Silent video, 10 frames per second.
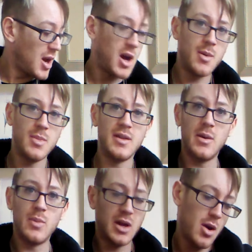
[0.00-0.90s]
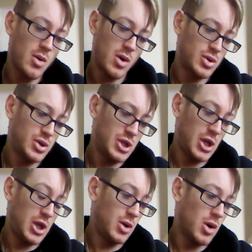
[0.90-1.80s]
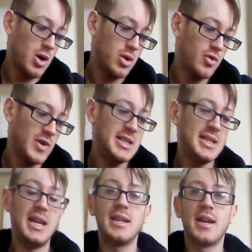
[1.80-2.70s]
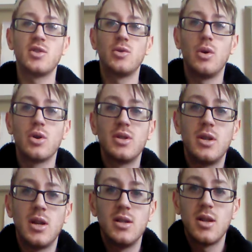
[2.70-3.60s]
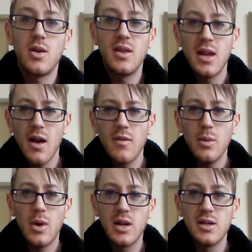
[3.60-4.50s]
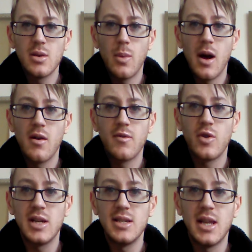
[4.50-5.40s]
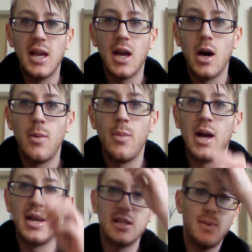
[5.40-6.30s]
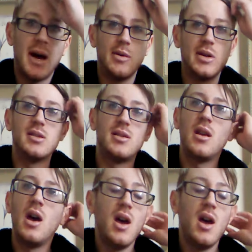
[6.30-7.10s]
And then we go on to our green tea natural oxidant. So I think everyone is aware of green tea and its powers.